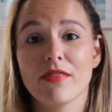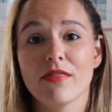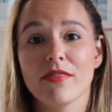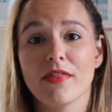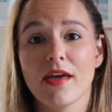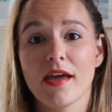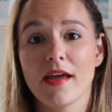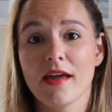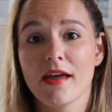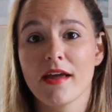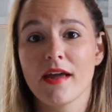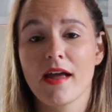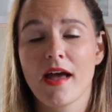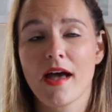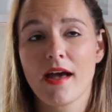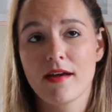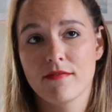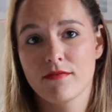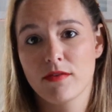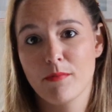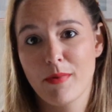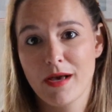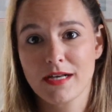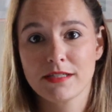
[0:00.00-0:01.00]
They
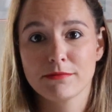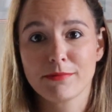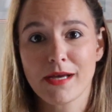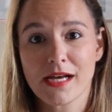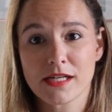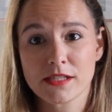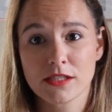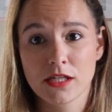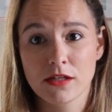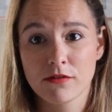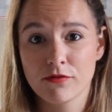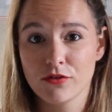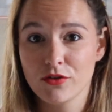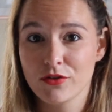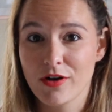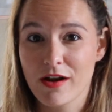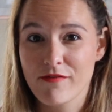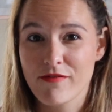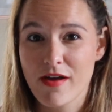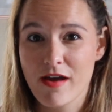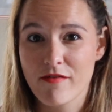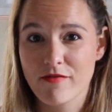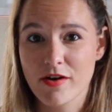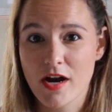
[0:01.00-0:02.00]
have the best Mexican food
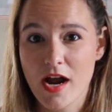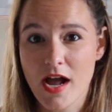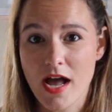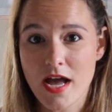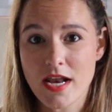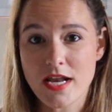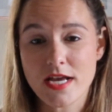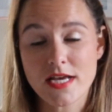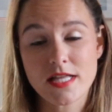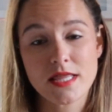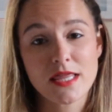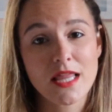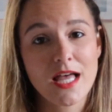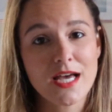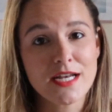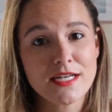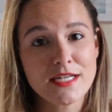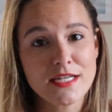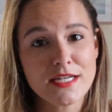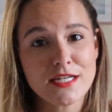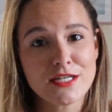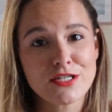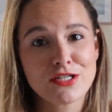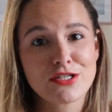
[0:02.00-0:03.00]
I've ever had in
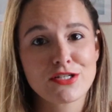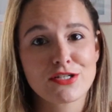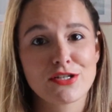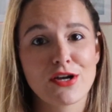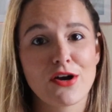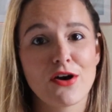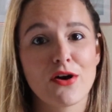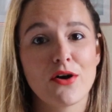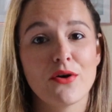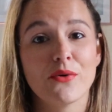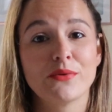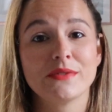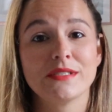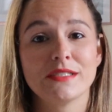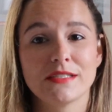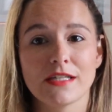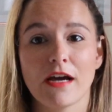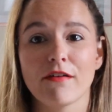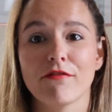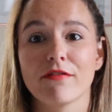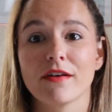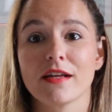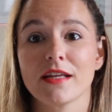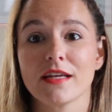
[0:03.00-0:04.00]
London, so
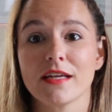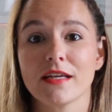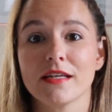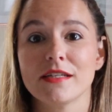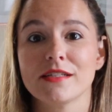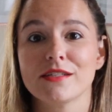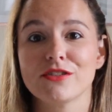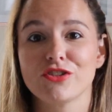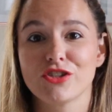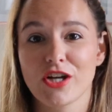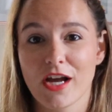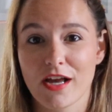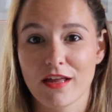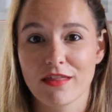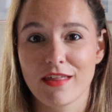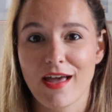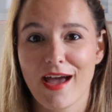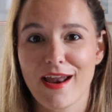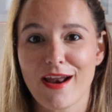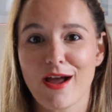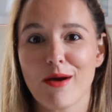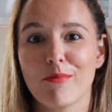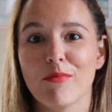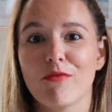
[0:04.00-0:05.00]
definitely check
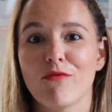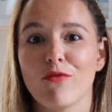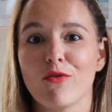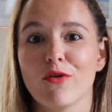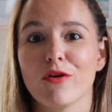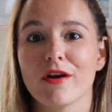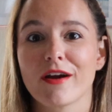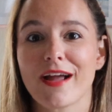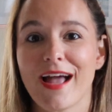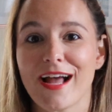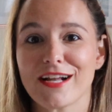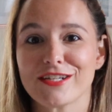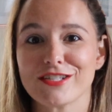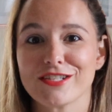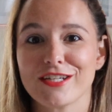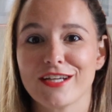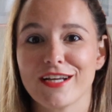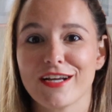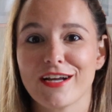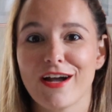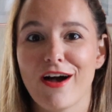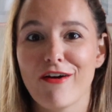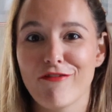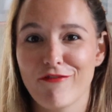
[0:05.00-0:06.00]
that out before
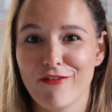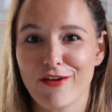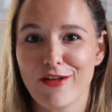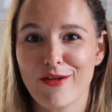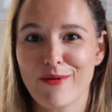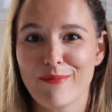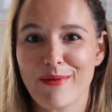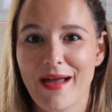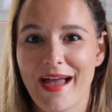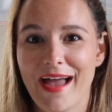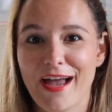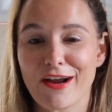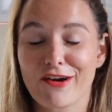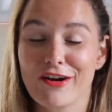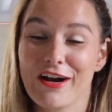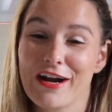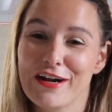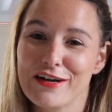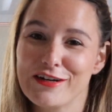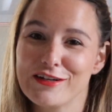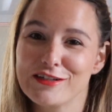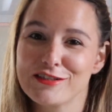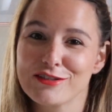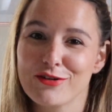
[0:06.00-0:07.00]
catching a film at
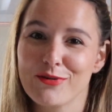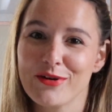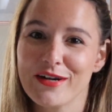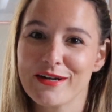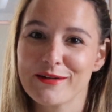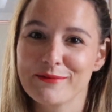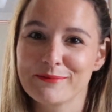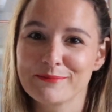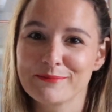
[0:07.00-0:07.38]
Granary Square.